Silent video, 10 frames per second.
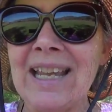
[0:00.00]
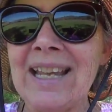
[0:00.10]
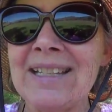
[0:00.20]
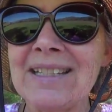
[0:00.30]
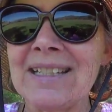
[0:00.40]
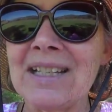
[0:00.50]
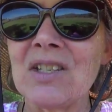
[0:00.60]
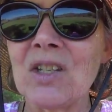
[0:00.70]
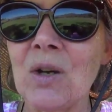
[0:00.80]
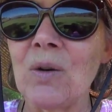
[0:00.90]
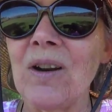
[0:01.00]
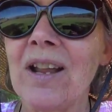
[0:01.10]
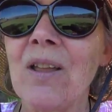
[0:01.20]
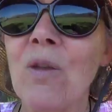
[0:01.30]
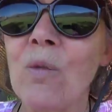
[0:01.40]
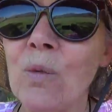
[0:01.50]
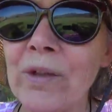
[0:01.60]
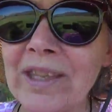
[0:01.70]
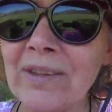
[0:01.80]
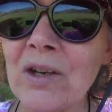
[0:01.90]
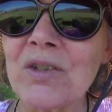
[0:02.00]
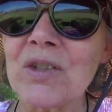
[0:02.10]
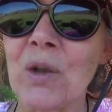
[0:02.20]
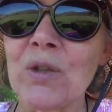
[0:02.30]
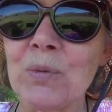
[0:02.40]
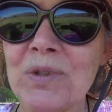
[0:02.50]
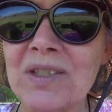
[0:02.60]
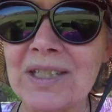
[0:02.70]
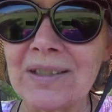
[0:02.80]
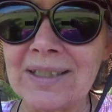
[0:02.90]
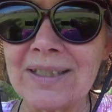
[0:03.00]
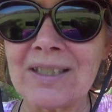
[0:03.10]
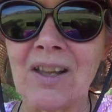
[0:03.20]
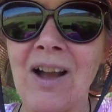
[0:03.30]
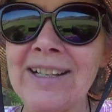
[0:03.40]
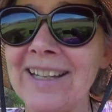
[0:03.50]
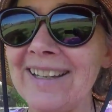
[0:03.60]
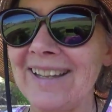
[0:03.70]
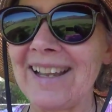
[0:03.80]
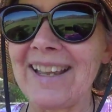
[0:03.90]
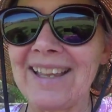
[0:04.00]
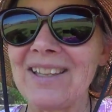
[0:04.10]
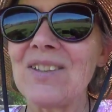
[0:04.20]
And so within their souls was still this longing